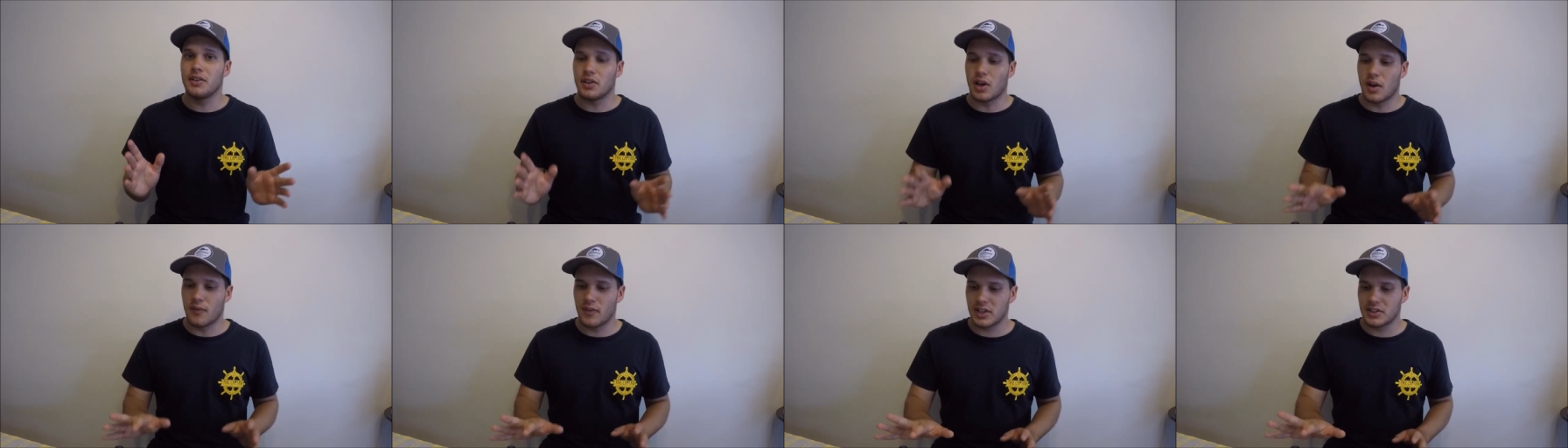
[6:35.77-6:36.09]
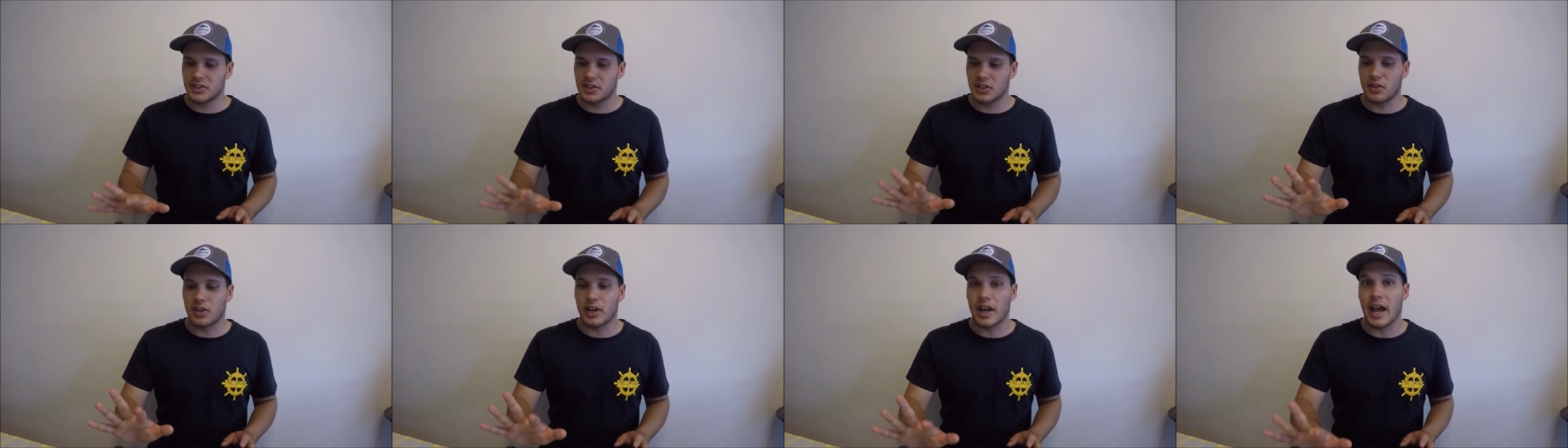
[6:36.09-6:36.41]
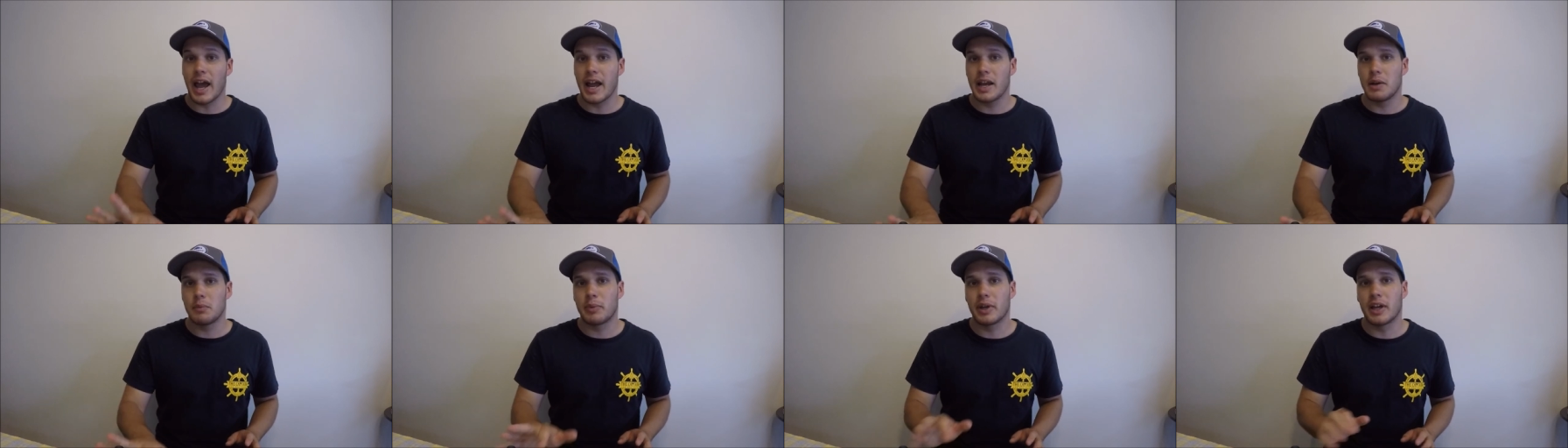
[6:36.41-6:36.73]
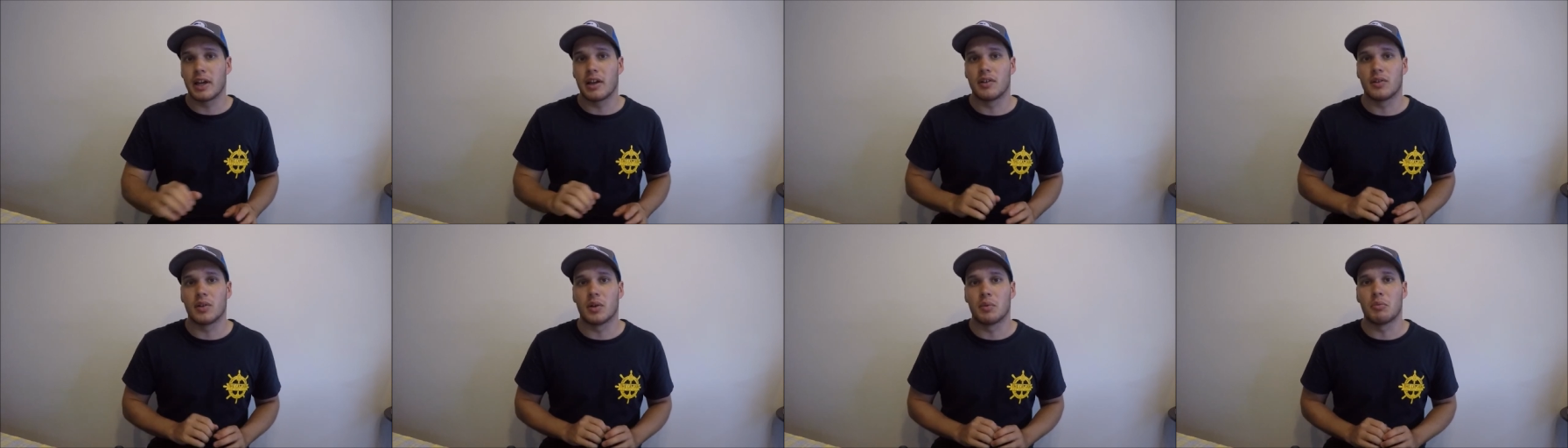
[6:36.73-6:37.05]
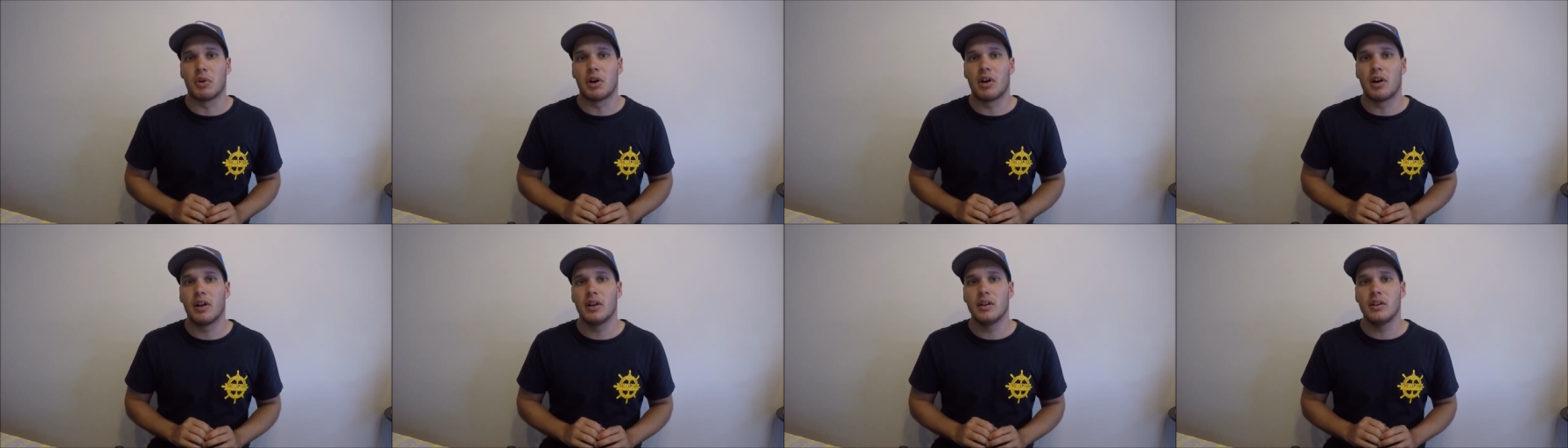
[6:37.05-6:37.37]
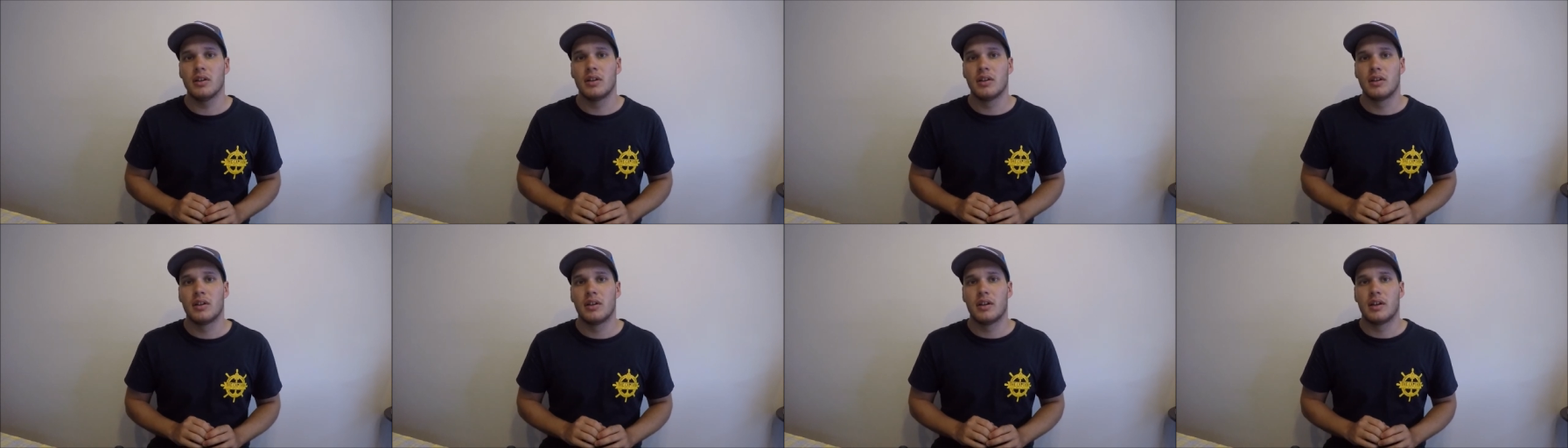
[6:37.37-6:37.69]
I've actually got eight pound on mine,
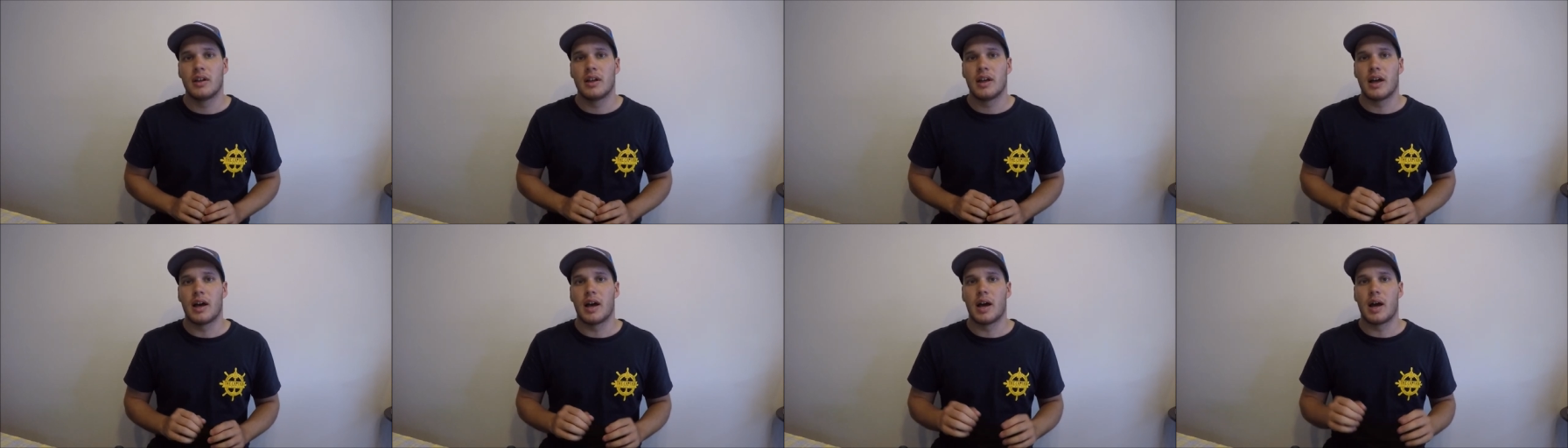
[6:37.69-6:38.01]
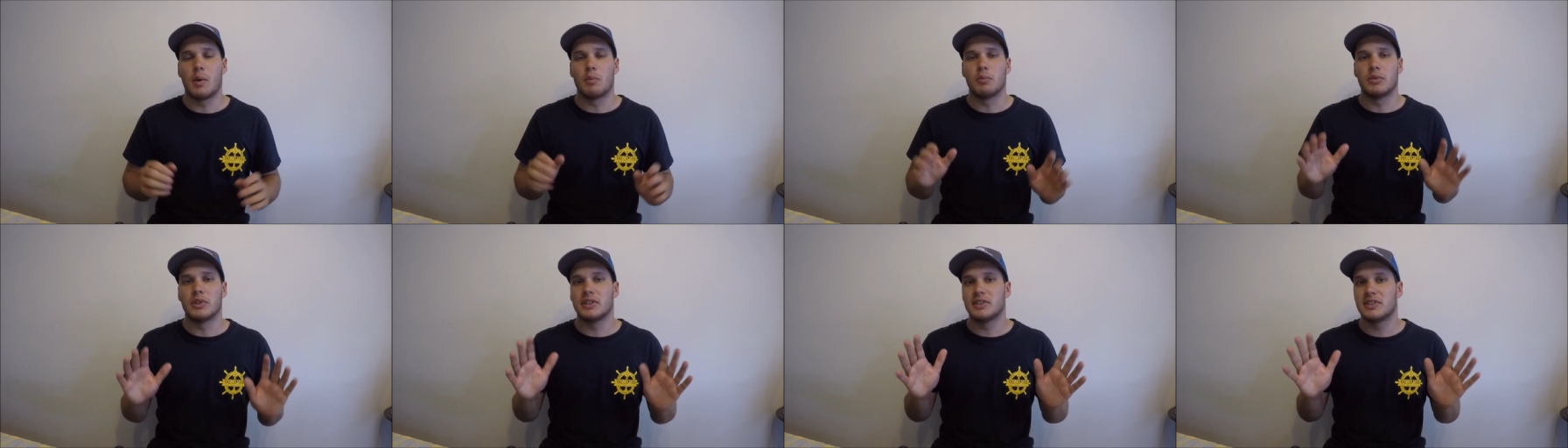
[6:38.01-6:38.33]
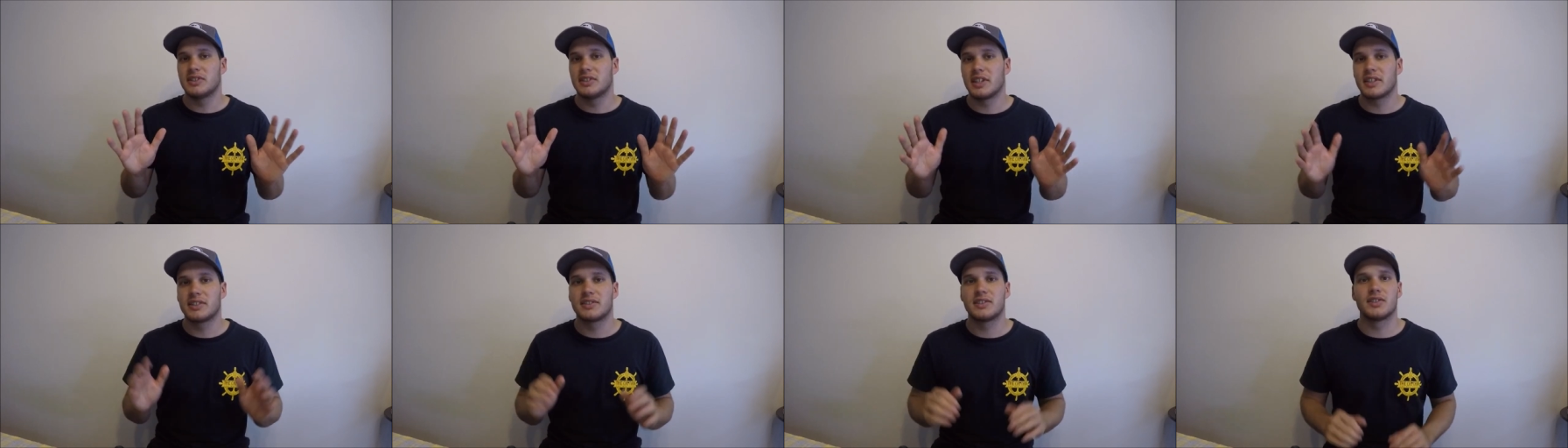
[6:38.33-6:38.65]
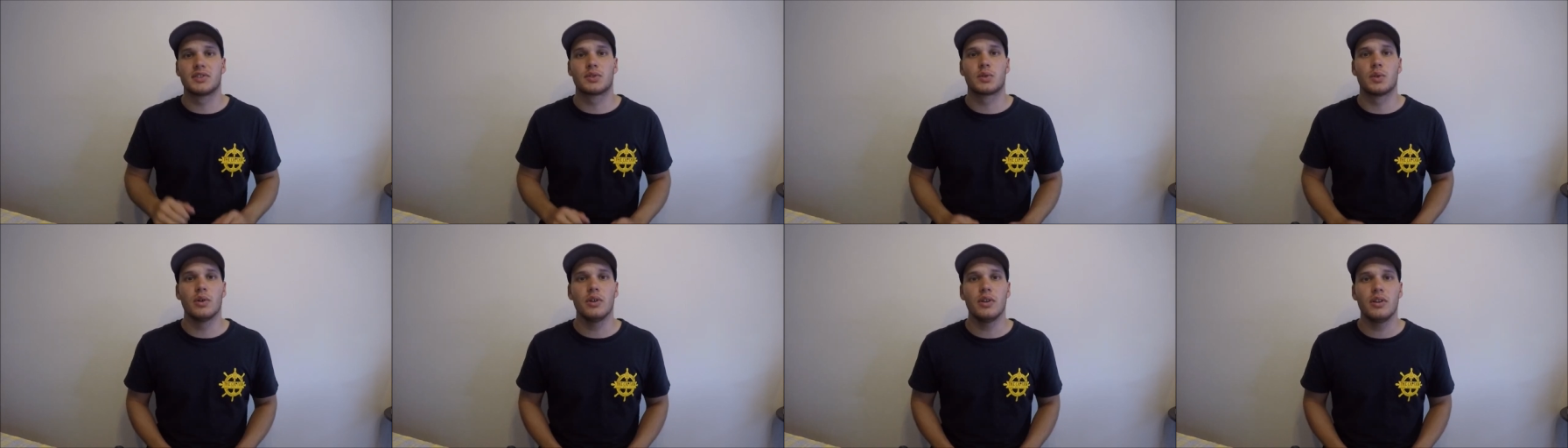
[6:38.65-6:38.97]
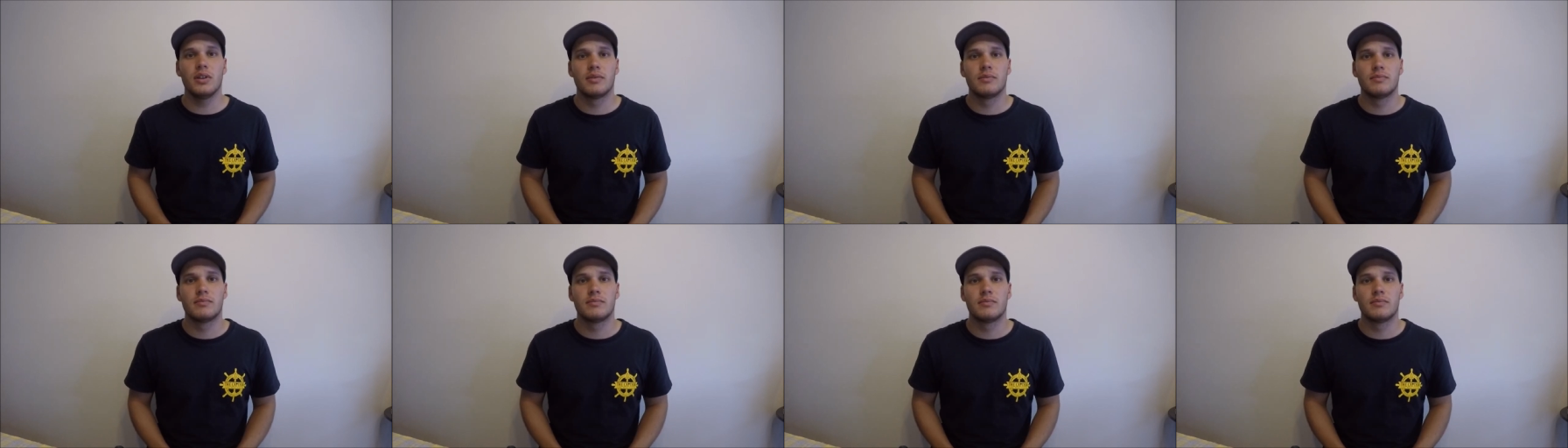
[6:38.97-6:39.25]
um, but six is good.